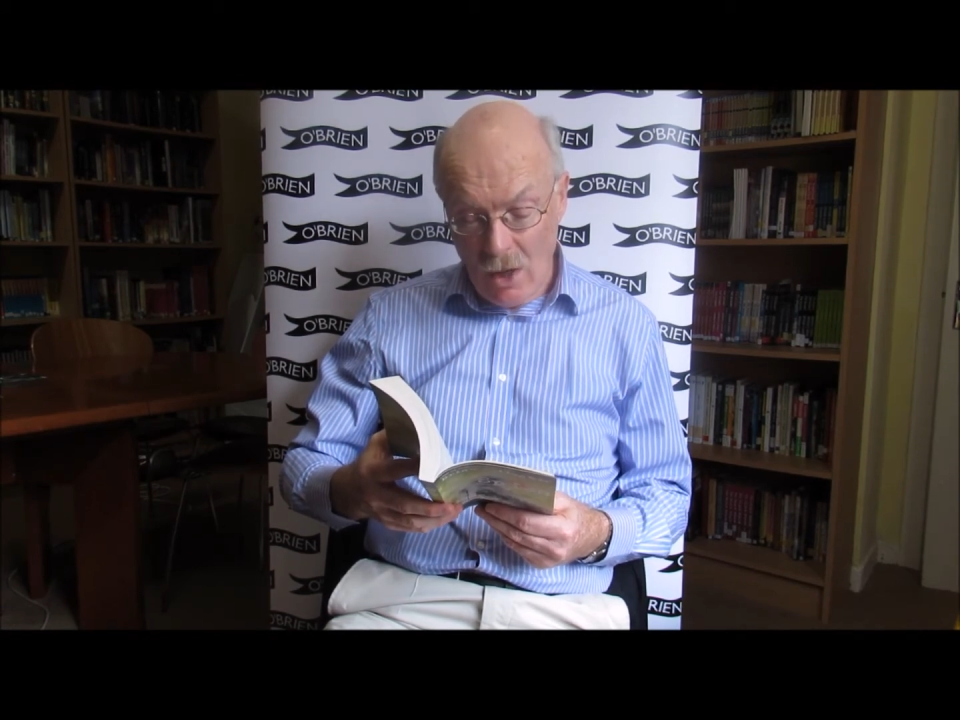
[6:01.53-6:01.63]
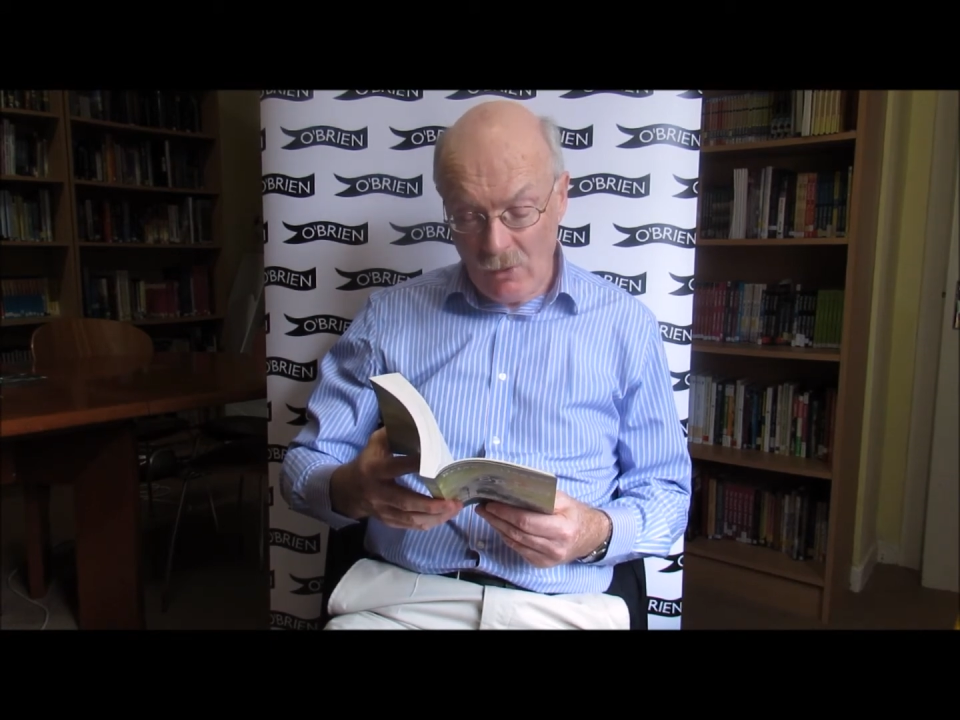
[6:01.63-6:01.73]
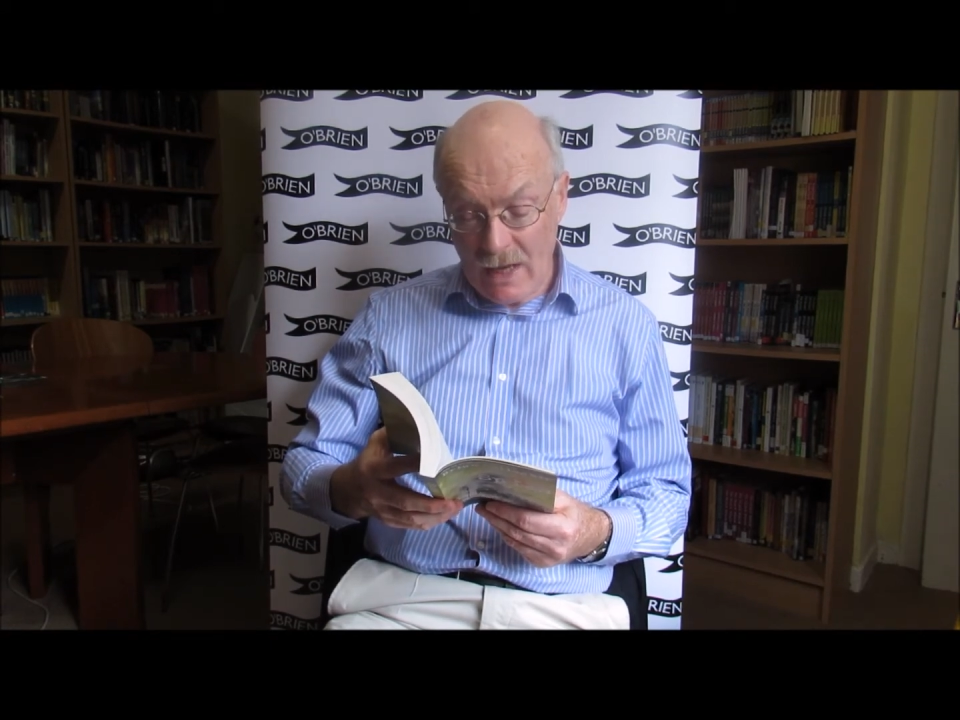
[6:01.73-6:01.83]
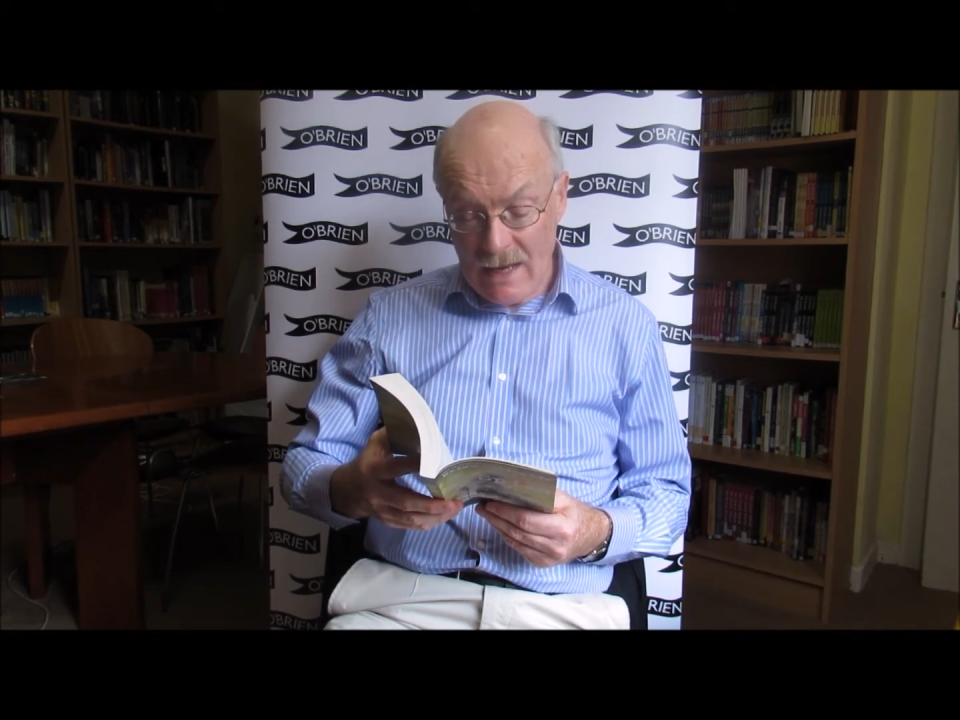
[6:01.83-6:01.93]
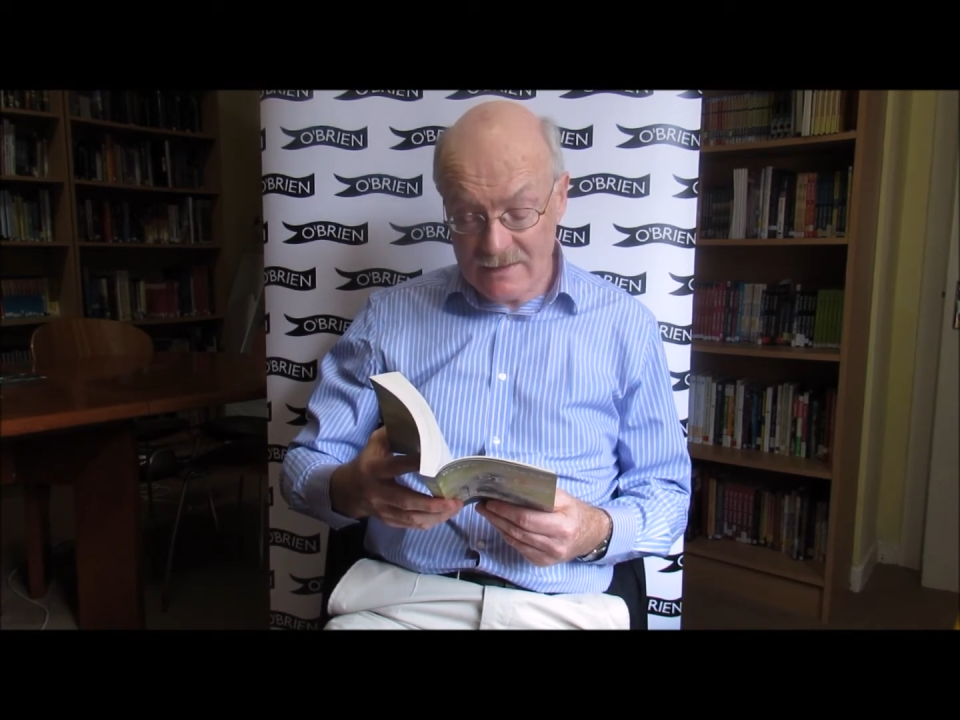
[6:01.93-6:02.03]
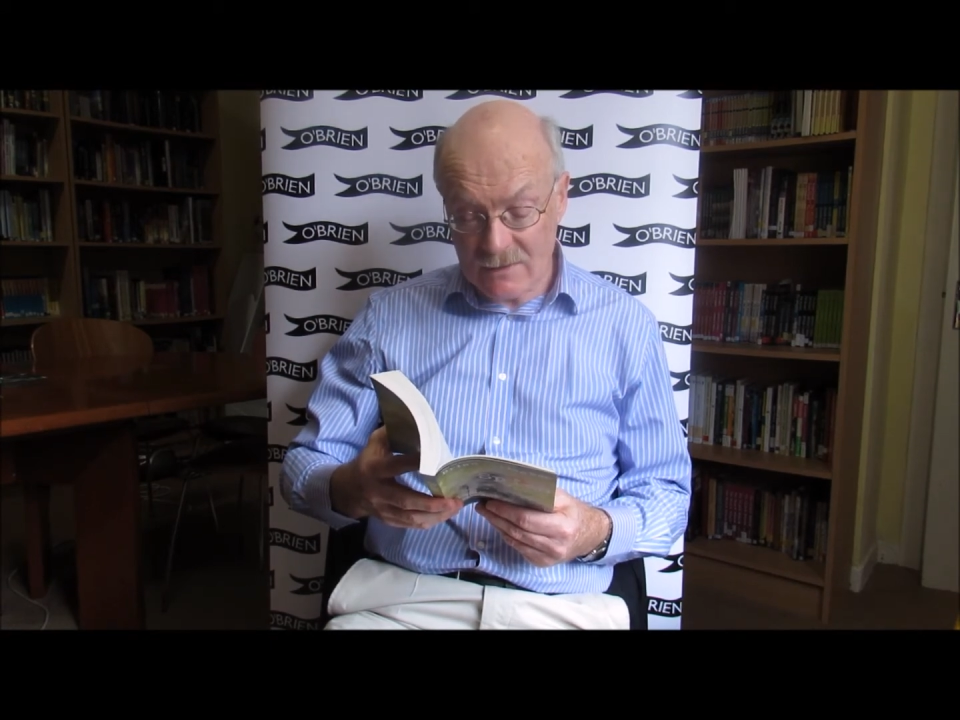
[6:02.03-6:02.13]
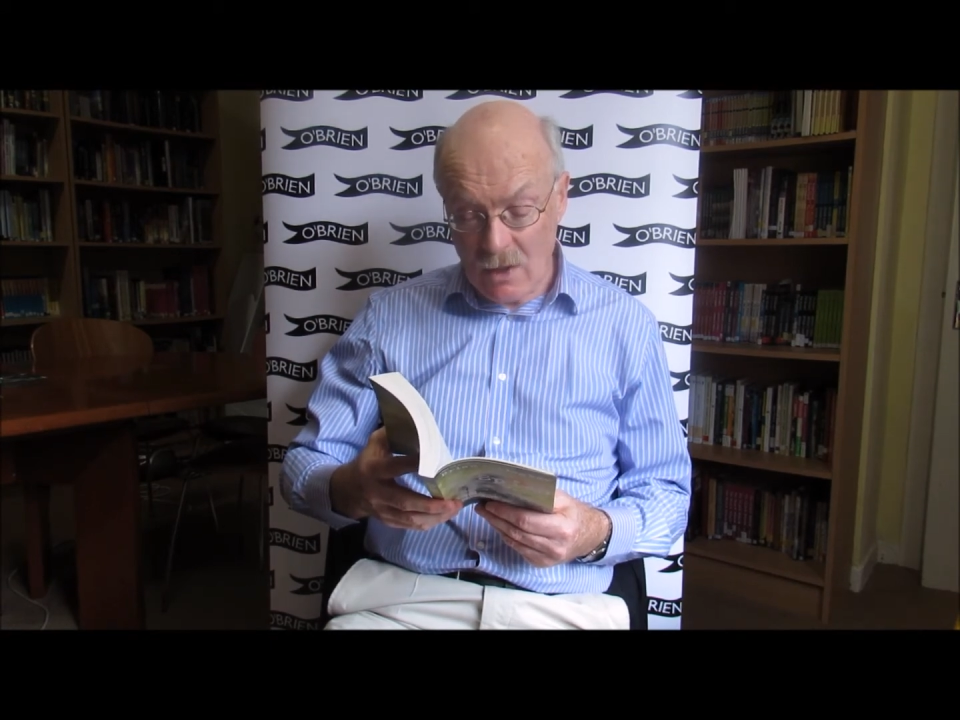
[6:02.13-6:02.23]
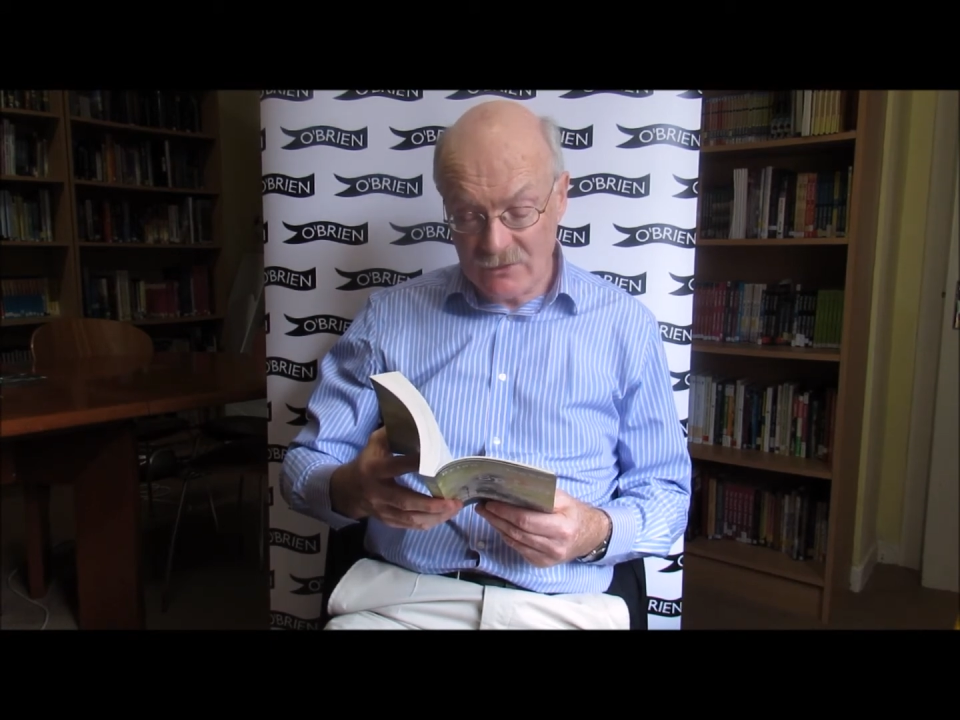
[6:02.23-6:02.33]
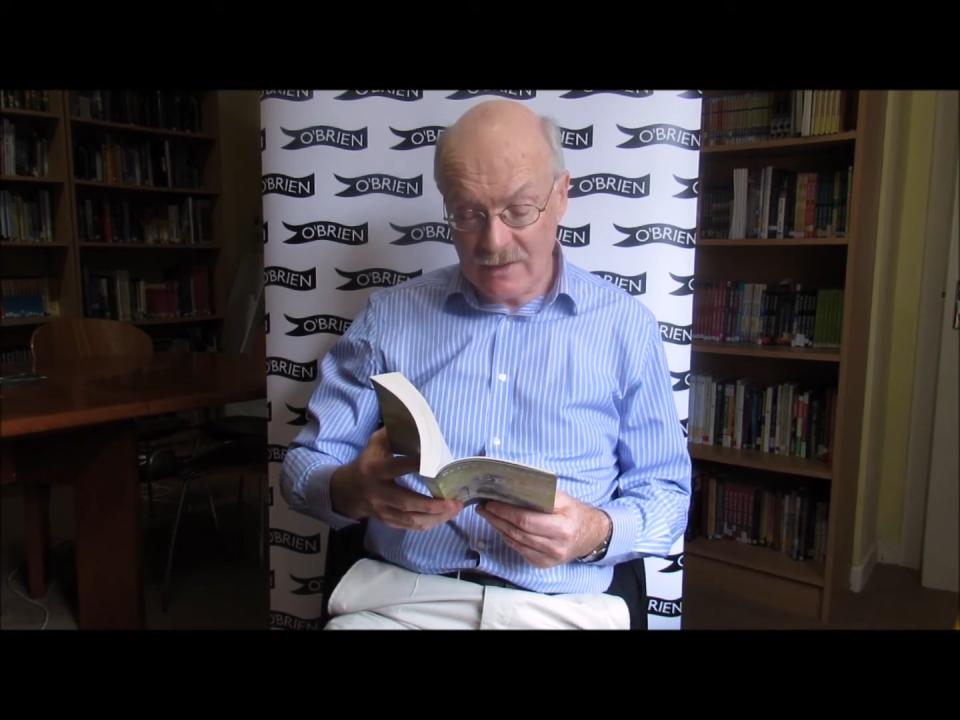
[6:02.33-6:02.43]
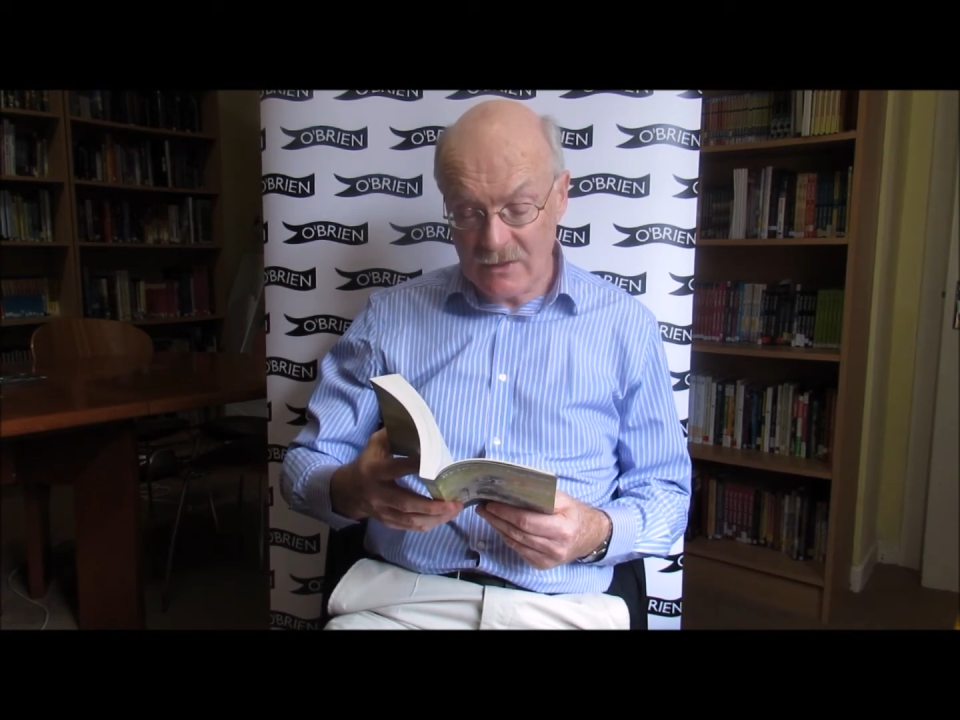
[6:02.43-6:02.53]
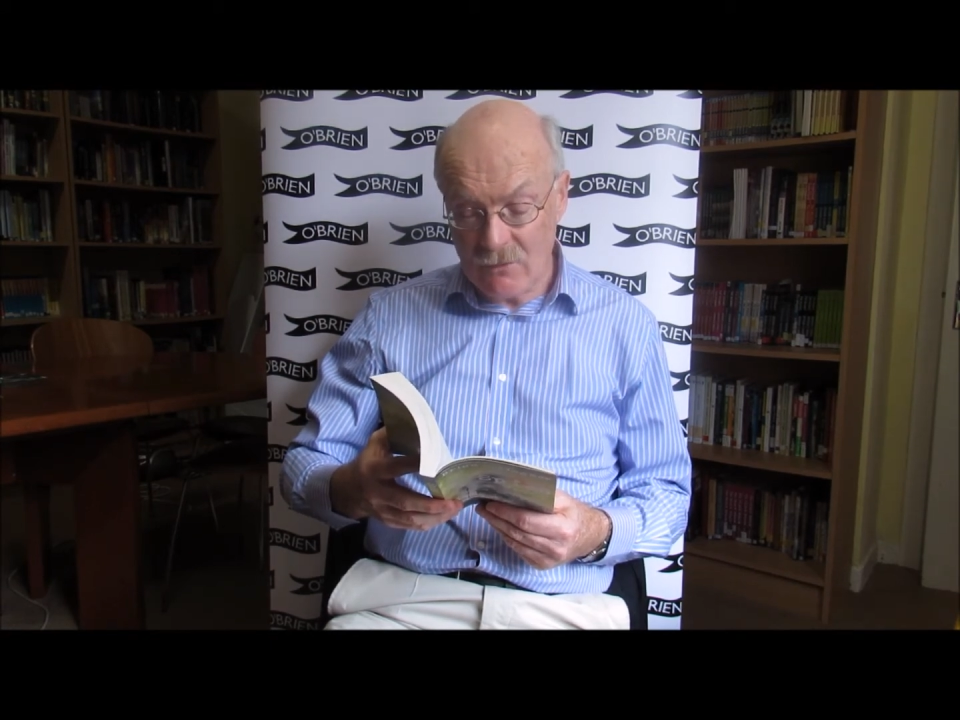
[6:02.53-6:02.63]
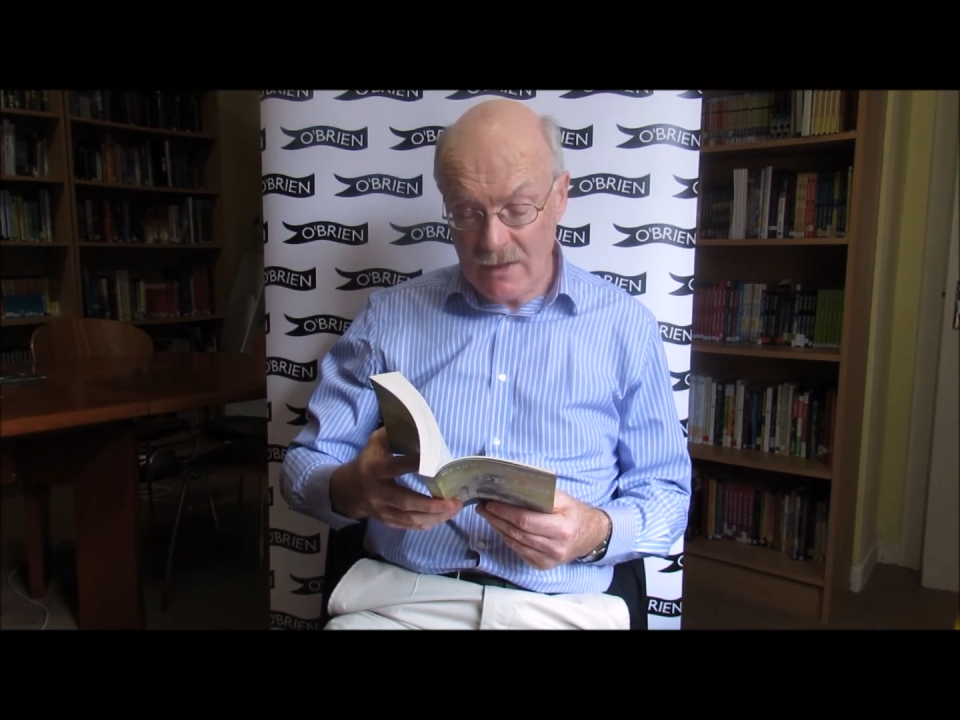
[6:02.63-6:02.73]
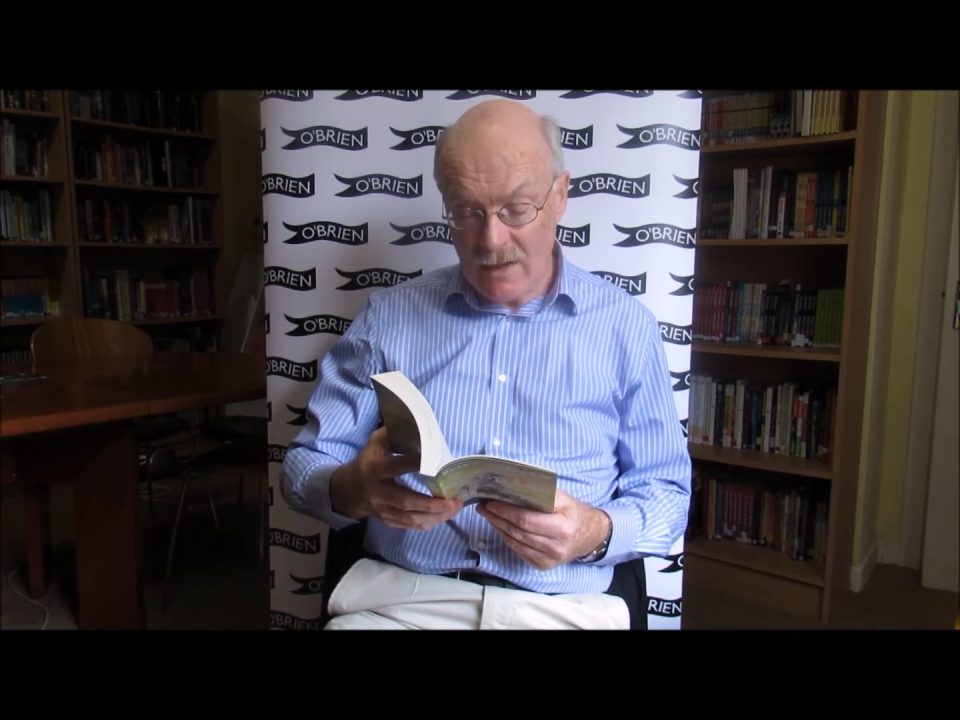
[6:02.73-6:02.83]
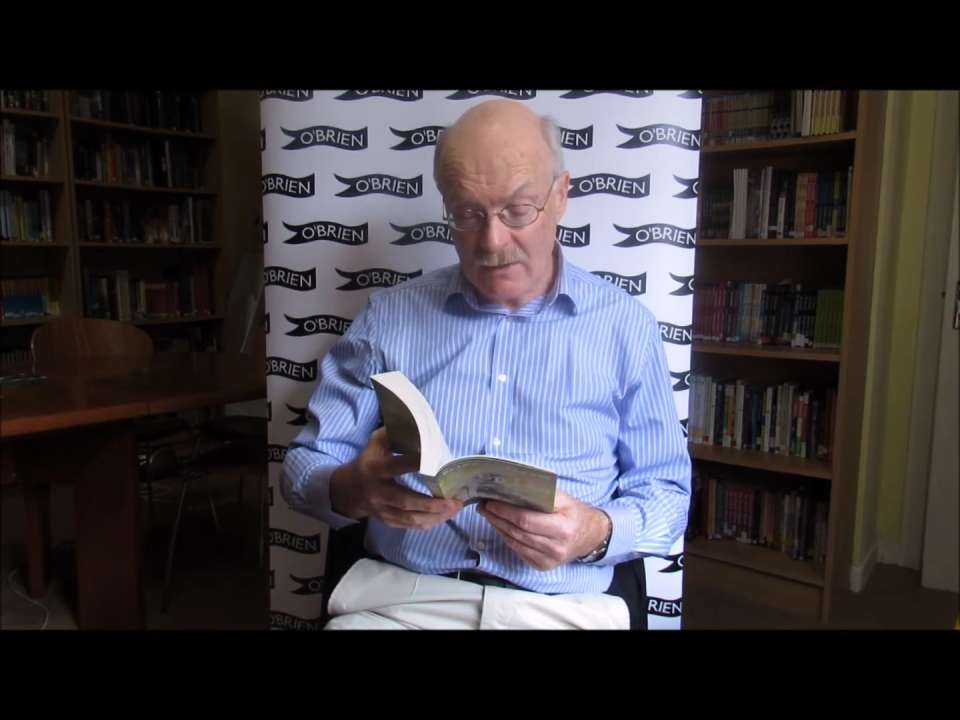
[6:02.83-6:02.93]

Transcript: Okay, let's go, said his red